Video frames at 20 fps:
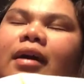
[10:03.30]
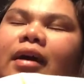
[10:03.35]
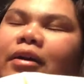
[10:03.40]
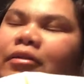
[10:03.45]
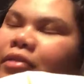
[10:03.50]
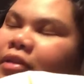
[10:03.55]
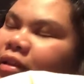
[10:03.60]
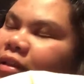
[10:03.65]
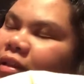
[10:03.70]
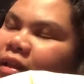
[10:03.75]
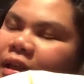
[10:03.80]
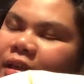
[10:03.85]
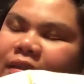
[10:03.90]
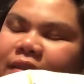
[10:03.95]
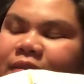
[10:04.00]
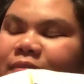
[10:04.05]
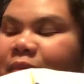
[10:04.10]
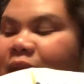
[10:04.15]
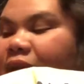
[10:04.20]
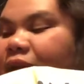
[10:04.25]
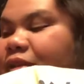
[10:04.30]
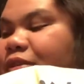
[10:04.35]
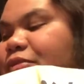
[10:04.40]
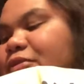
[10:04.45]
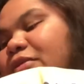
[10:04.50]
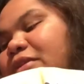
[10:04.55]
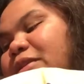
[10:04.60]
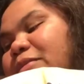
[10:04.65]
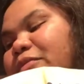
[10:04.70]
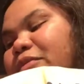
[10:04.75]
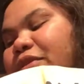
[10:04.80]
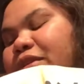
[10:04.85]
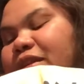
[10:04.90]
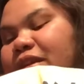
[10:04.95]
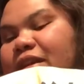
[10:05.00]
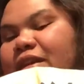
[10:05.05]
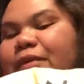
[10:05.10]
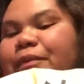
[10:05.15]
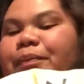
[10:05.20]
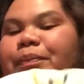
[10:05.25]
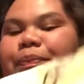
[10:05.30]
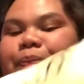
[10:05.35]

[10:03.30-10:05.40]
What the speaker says: I really like this bag. It's really pretty.